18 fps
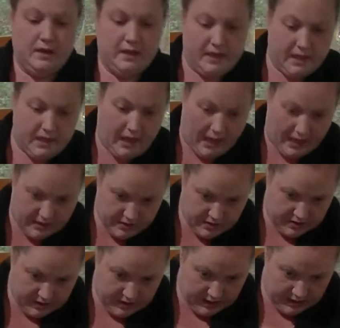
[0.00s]
And
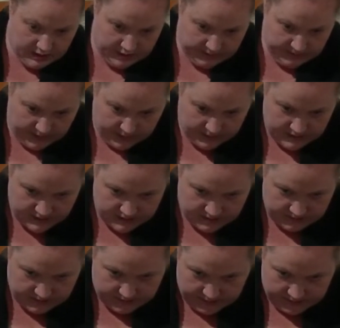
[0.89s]
actually, in our
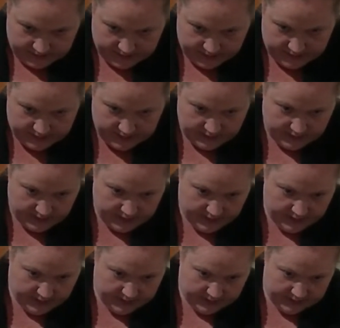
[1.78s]
monster mug
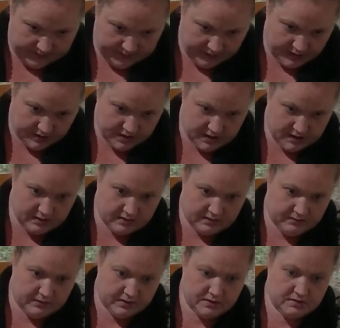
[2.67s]
project
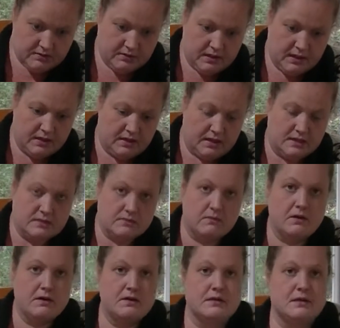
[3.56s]
that we're doing, that's
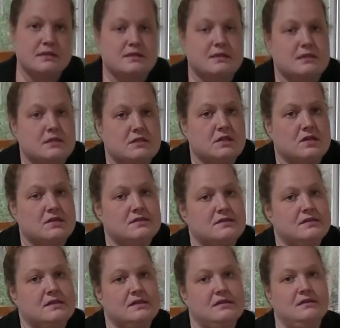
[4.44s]
one of the
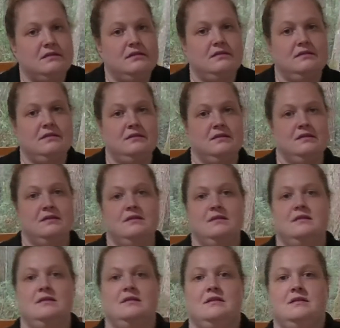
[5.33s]
suggested
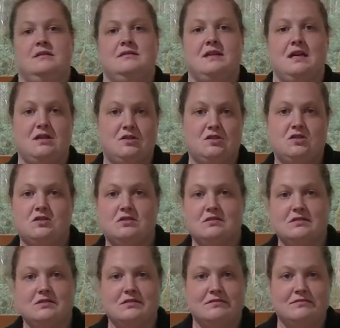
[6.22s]

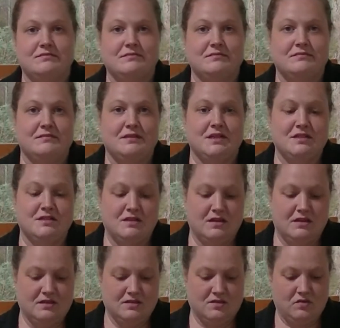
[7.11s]
textures,
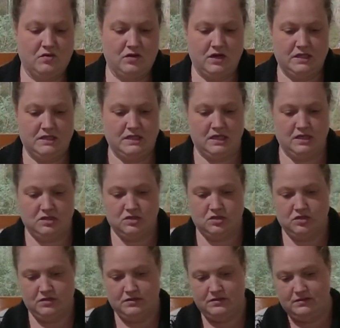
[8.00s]
is a scoring
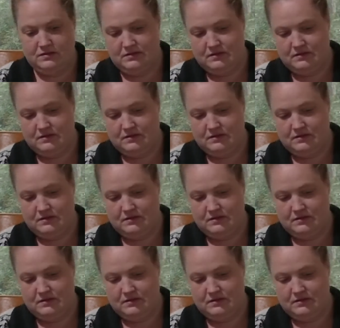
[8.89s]
texture.